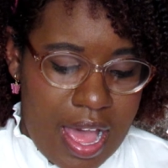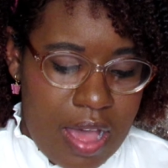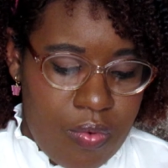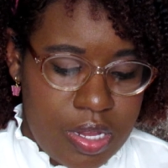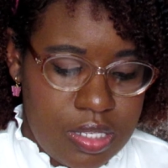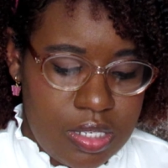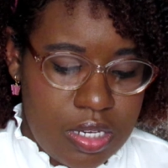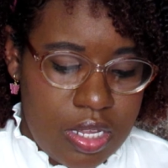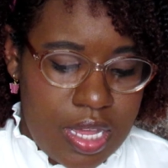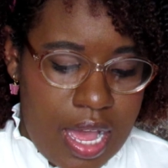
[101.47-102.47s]
I wanted to
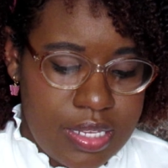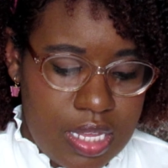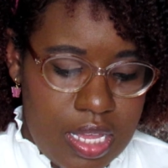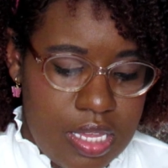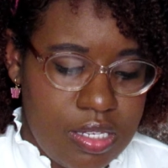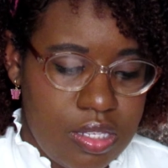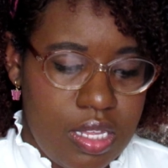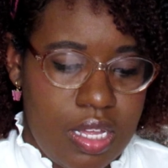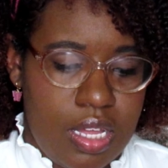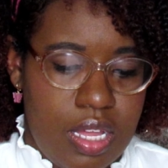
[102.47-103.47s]
show you guys is
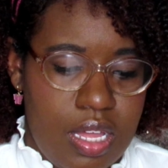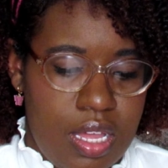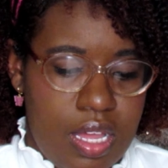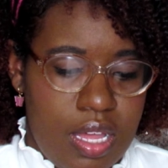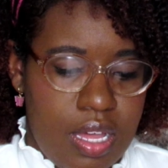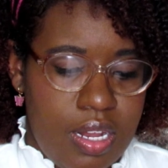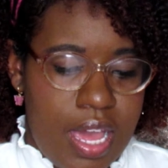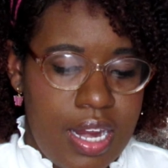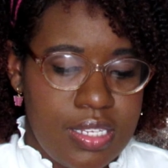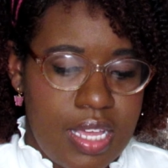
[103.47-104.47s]
the
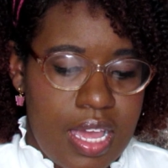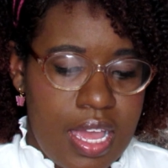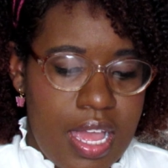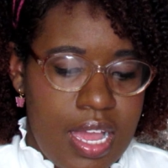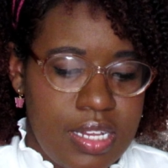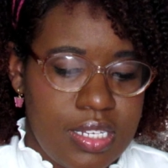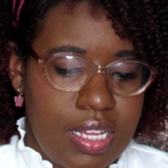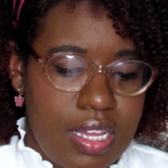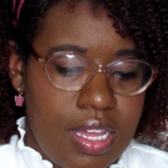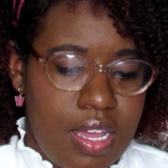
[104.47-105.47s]
Lettuce Edge
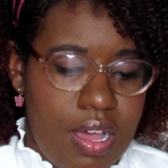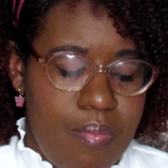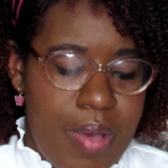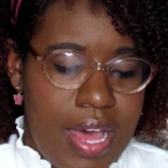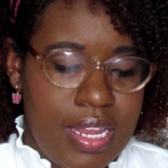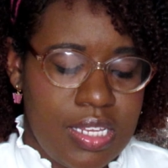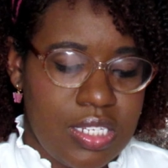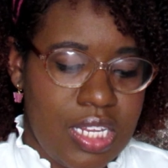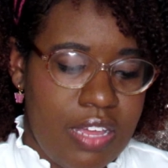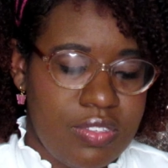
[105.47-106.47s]

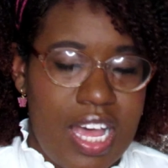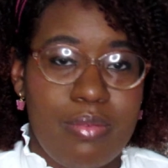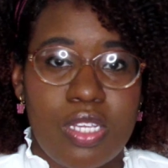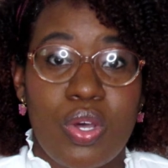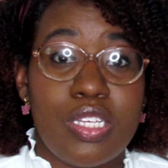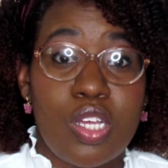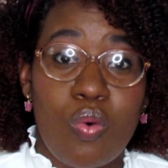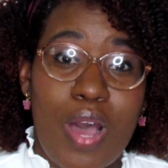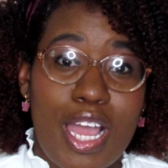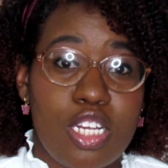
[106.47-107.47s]
Balanced Sleeve Top. So it's
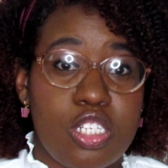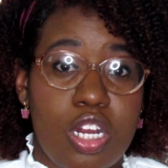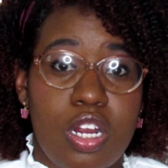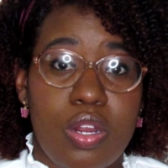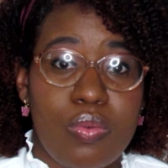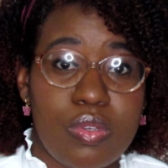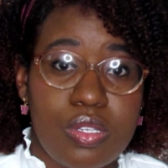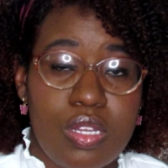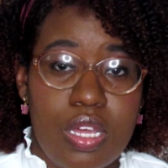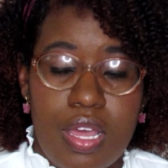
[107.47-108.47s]
a white shirt
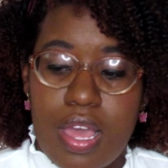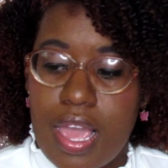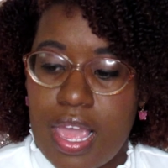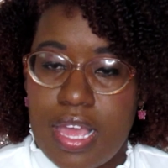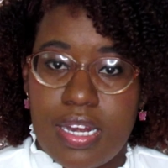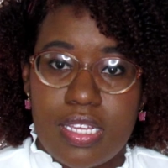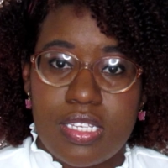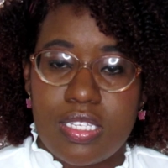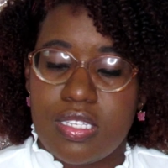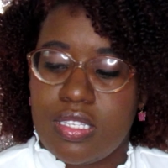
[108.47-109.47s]
and
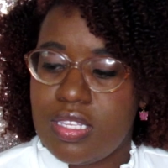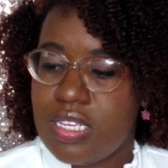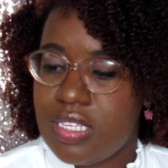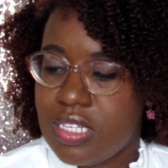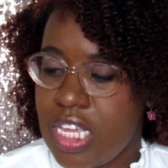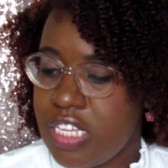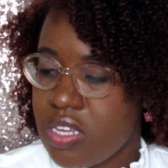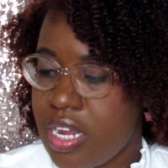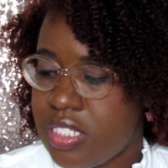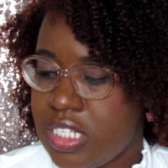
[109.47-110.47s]
the, the sleeves
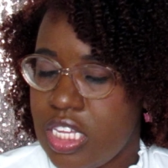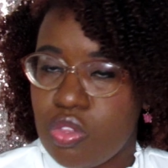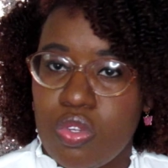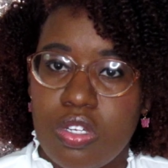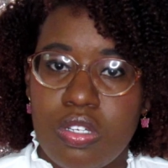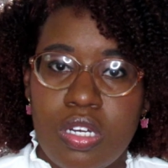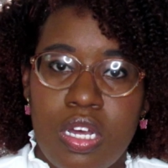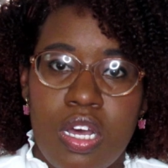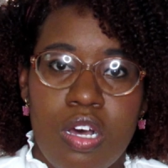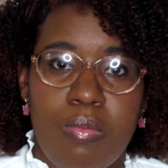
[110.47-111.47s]
are see-through
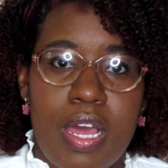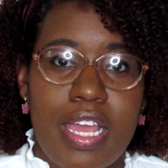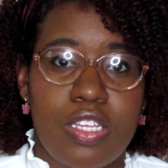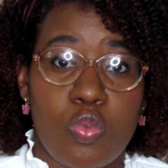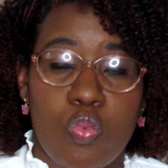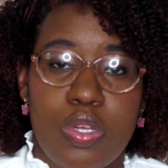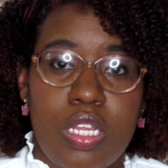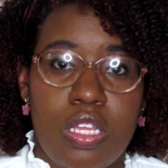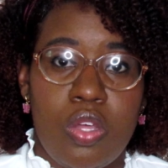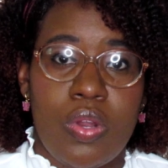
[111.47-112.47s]
but it's
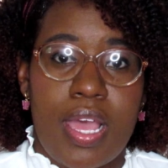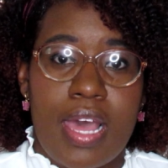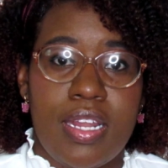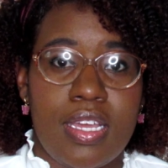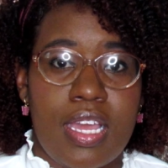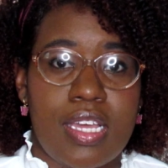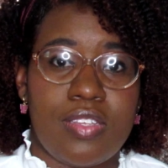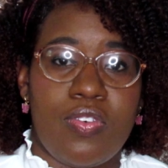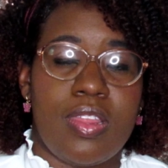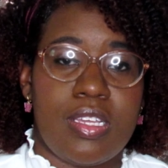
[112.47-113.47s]
really cute and elegant
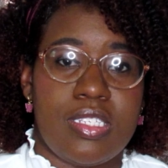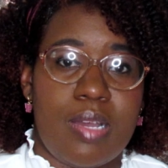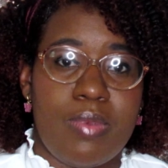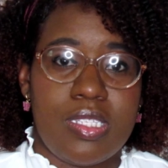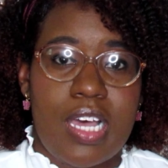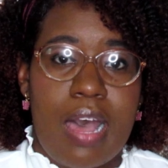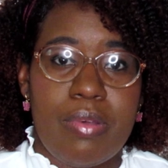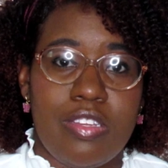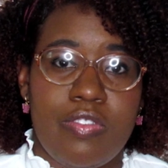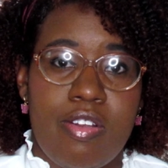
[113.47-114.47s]
it's for the summertime
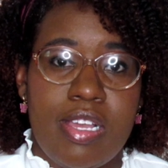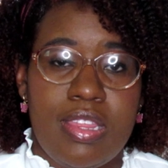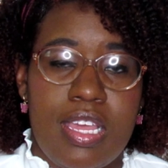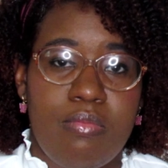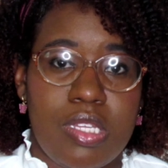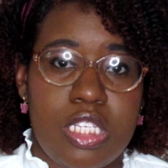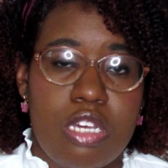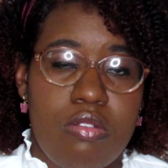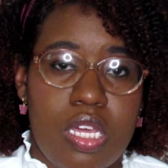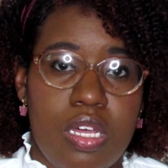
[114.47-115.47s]
it's very thin
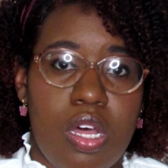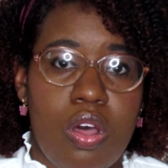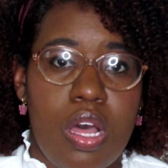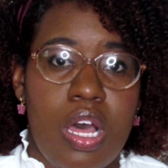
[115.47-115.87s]
material